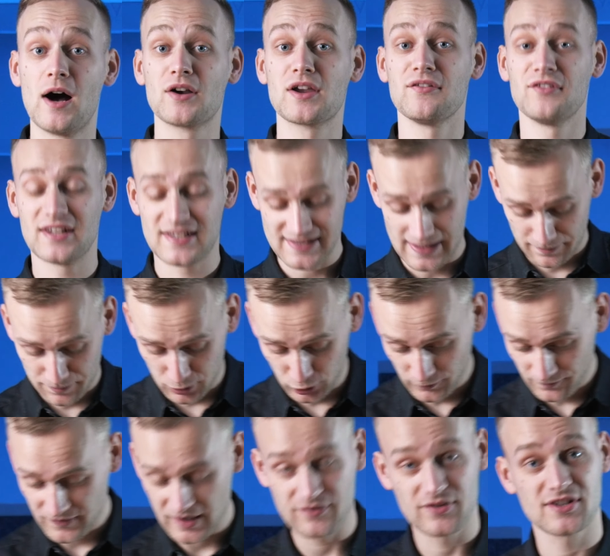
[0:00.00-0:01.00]
I'll give an
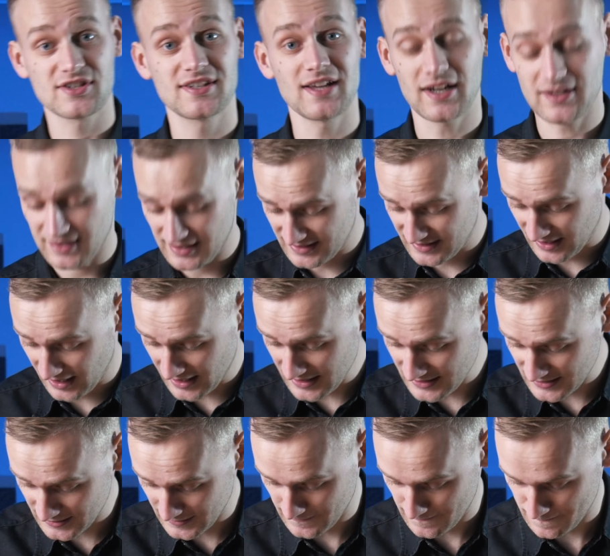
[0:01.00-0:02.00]
example. If I stack these
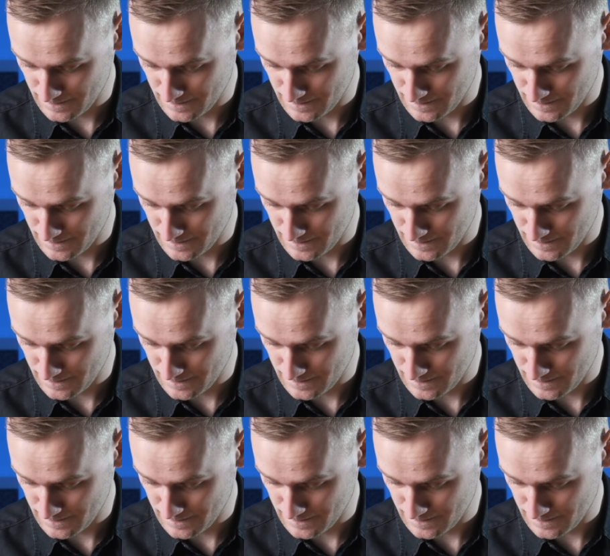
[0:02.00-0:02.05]
dice,